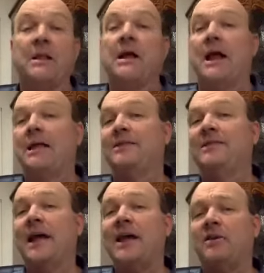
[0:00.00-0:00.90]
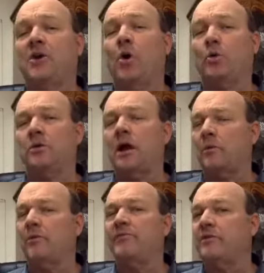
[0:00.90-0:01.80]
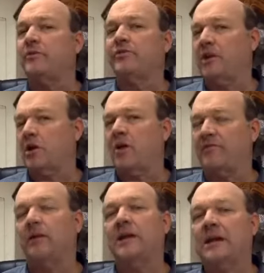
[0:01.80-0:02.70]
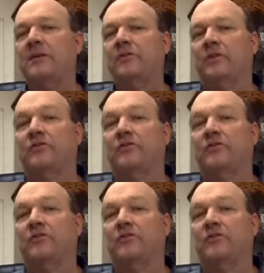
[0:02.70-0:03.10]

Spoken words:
And they don't let reviews get on very easy.